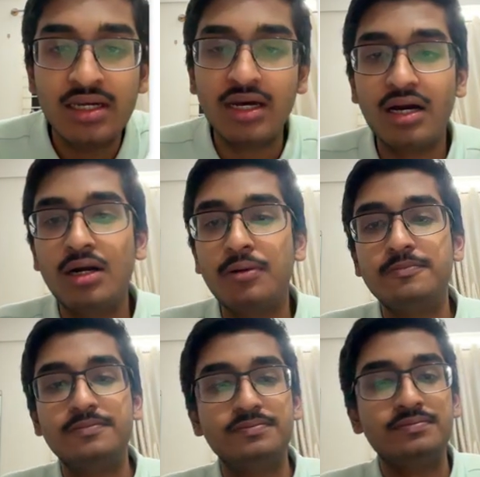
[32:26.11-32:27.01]

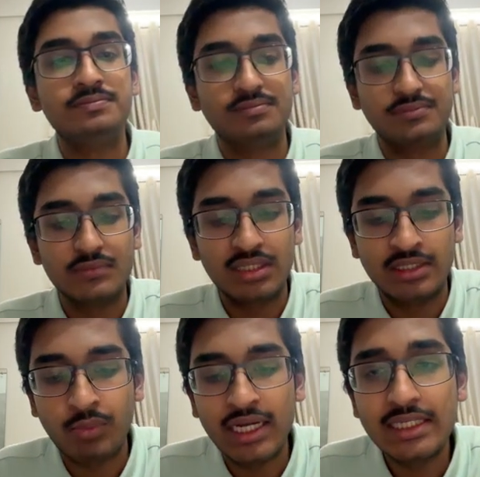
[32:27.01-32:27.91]

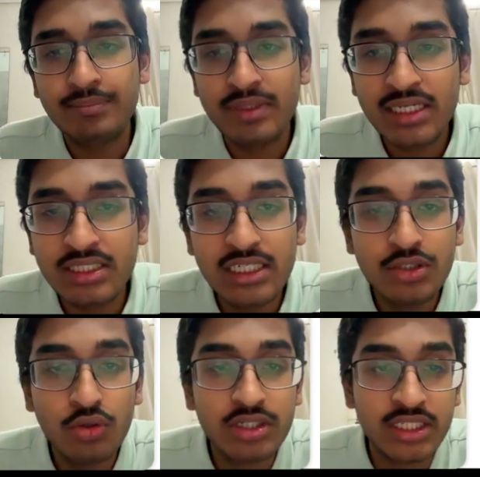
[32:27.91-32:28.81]
while they may yield
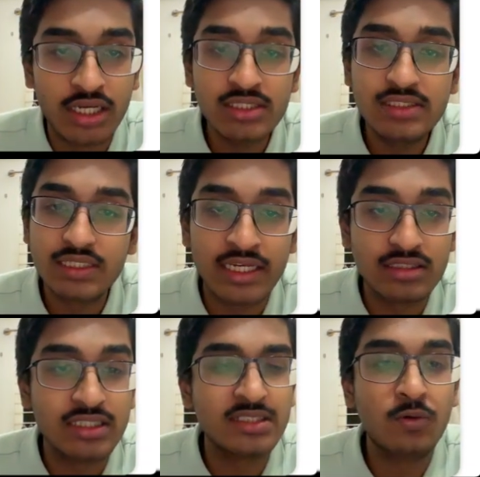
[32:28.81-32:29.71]
good results, like
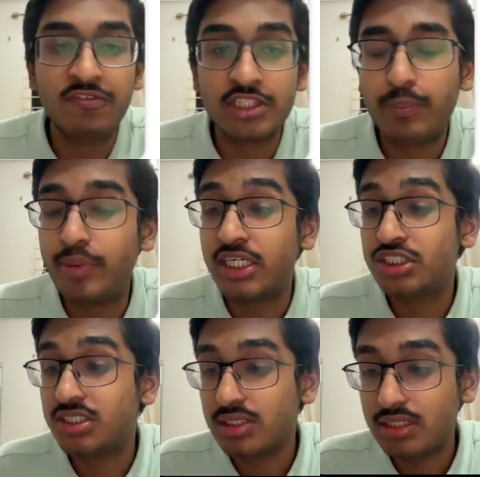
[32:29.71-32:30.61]
it's good for the
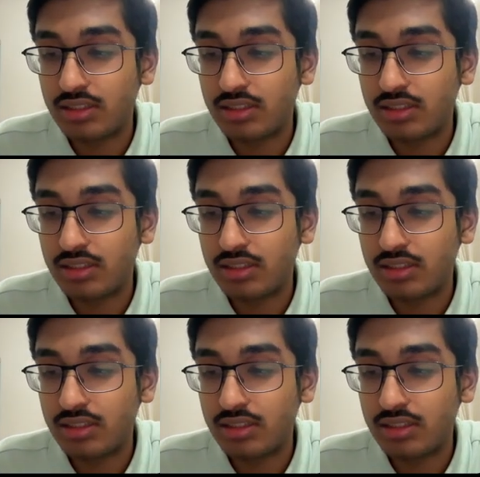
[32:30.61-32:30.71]
prediction